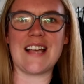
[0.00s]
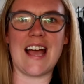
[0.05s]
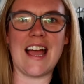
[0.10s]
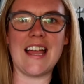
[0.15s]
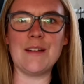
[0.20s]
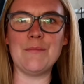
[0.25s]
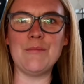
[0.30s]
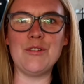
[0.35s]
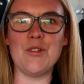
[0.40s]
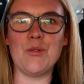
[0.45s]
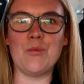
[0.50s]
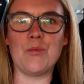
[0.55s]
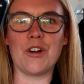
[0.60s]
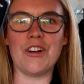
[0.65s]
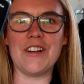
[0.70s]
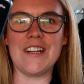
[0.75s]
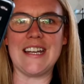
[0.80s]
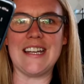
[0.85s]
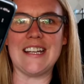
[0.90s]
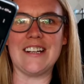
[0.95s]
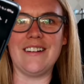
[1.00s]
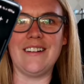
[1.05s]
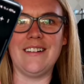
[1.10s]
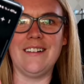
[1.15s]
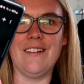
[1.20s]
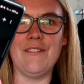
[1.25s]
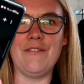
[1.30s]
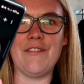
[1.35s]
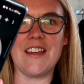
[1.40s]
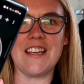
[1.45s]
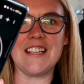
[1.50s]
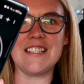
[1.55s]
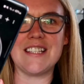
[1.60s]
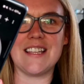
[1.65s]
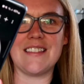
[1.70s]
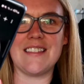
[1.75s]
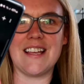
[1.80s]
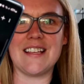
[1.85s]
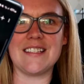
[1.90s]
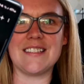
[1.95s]
I am nowhere near
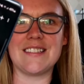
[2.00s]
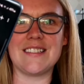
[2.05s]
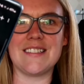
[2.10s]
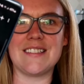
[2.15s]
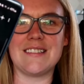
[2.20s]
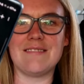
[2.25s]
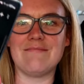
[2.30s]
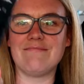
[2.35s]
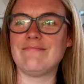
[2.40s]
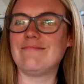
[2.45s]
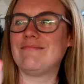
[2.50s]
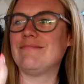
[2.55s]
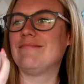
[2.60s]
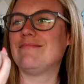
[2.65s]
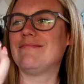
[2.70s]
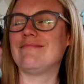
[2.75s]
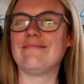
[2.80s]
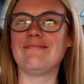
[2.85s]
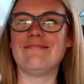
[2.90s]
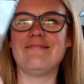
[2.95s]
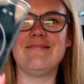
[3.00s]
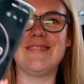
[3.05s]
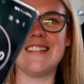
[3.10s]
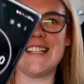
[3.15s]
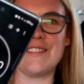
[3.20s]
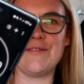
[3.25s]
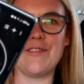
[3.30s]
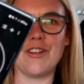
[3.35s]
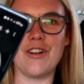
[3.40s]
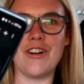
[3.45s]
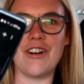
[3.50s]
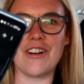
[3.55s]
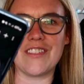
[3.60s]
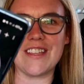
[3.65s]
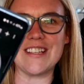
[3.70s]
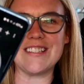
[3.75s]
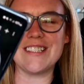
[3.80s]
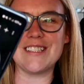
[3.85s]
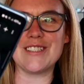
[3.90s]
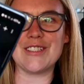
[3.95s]
finishing this this vlog.
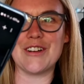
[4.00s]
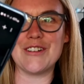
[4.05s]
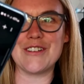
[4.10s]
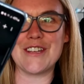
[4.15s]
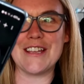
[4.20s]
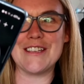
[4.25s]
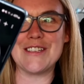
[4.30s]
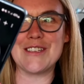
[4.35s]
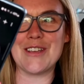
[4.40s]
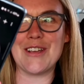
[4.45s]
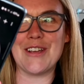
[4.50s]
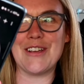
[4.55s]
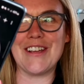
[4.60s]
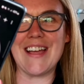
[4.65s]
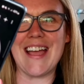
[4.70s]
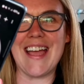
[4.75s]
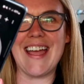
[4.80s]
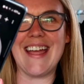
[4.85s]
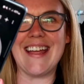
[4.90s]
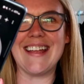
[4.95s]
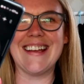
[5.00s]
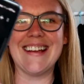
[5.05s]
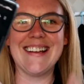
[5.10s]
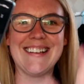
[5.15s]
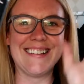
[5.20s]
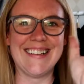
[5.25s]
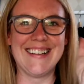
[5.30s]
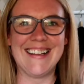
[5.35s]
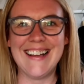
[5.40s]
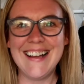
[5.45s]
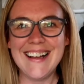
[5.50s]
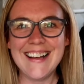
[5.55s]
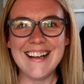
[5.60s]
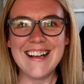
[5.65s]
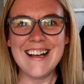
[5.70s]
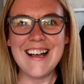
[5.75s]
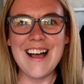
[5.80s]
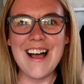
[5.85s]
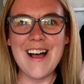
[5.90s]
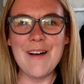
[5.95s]
This has turned into a
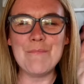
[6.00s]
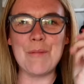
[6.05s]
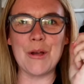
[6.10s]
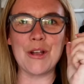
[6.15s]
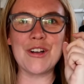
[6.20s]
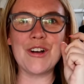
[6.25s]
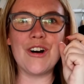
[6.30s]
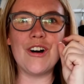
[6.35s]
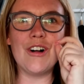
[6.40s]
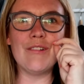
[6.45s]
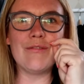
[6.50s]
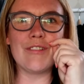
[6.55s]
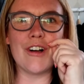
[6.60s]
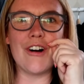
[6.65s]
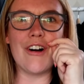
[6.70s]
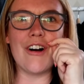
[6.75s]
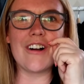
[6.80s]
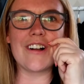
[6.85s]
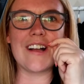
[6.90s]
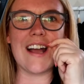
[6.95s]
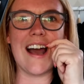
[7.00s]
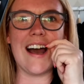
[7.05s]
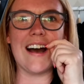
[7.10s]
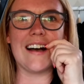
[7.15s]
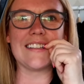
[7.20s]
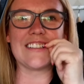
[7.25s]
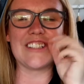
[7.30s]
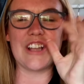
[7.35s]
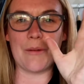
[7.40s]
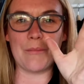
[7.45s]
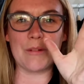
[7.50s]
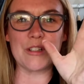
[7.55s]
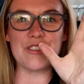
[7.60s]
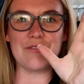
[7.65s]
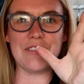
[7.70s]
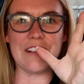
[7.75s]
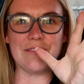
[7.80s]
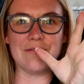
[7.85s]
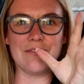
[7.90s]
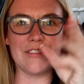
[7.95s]
book haul vlog and not
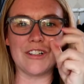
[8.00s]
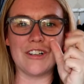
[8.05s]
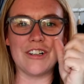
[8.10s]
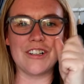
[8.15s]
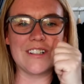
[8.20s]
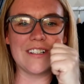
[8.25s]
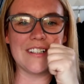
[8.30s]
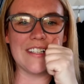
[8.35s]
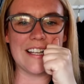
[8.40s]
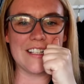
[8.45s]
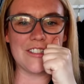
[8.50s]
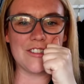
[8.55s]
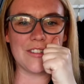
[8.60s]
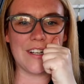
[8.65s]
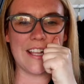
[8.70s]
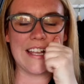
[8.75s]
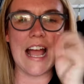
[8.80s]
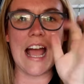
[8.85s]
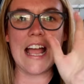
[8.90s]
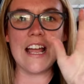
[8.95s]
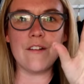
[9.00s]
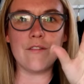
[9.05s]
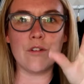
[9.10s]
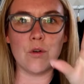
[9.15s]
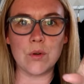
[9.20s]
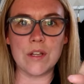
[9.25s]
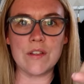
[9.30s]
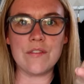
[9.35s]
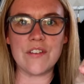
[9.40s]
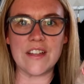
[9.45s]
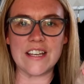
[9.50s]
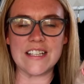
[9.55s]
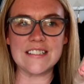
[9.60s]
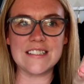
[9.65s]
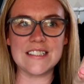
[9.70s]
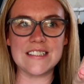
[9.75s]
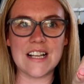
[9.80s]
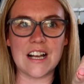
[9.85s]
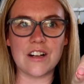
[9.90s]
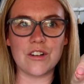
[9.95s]
much reading vlog. Literally, I have only
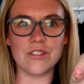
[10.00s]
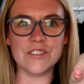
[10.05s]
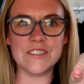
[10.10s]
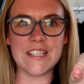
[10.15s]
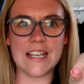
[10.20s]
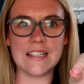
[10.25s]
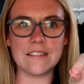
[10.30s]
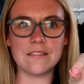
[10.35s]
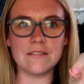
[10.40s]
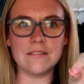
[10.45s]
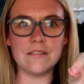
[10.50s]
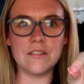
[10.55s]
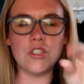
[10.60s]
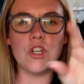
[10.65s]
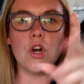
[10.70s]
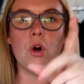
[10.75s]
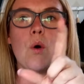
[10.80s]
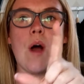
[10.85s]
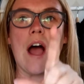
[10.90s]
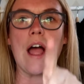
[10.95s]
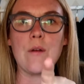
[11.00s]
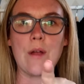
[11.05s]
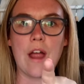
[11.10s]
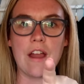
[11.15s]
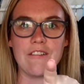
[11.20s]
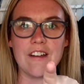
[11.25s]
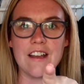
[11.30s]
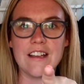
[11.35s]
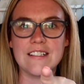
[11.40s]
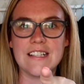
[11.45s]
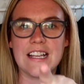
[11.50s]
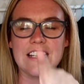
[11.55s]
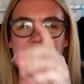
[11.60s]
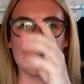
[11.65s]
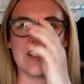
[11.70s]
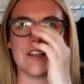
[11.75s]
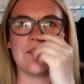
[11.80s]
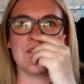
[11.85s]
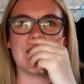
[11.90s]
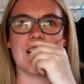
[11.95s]
finished Attack on Titan. No, I, I read Night
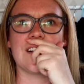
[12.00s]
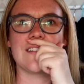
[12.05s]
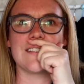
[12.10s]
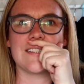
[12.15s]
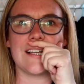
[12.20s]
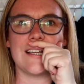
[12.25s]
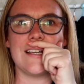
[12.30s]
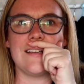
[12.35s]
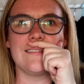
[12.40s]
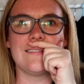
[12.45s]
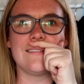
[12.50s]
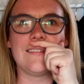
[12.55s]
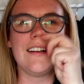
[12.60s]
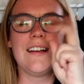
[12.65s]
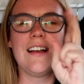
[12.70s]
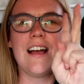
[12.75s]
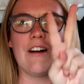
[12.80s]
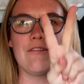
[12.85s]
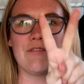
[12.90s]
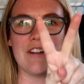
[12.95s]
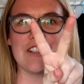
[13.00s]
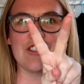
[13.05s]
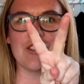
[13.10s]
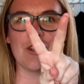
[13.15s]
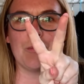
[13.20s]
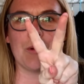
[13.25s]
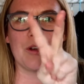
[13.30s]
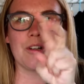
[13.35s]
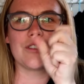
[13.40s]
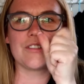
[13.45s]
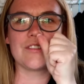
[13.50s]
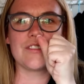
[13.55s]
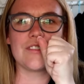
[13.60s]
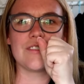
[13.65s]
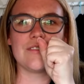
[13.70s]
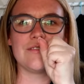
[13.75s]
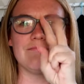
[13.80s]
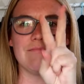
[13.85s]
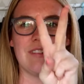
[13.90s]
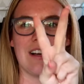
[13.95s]
Shift actually. I've read two
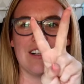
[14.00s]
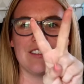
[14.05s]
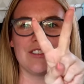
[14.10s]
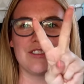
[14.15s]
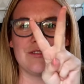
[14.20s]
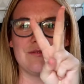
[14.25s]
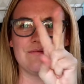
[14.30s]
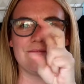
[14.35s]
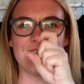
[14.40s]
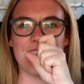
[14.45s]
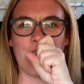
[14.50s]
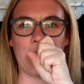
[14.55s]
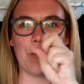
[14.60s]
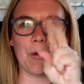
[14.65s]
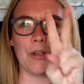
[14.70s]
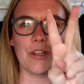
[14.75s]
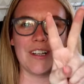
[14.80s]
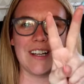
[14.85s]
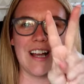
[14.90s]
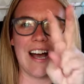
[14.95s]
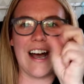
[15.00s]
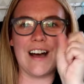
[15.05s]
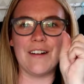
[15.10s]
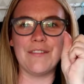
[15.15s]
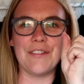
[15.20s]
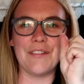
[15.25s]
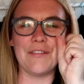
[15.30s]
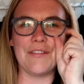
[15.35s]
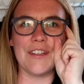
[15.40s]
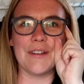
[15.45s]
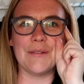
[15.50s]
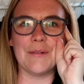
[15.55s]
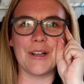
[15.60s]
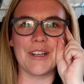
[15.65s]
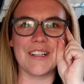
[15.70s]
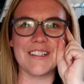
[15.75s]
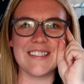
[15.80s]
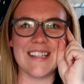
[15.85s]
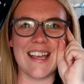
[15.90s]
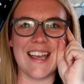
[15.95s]
books. Well, a book and a half if you
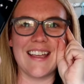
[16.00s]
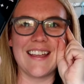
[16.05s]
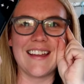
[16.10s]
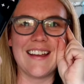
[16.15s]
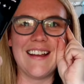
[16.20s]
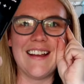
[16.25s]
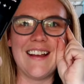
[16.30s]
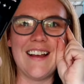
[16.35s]
want to say.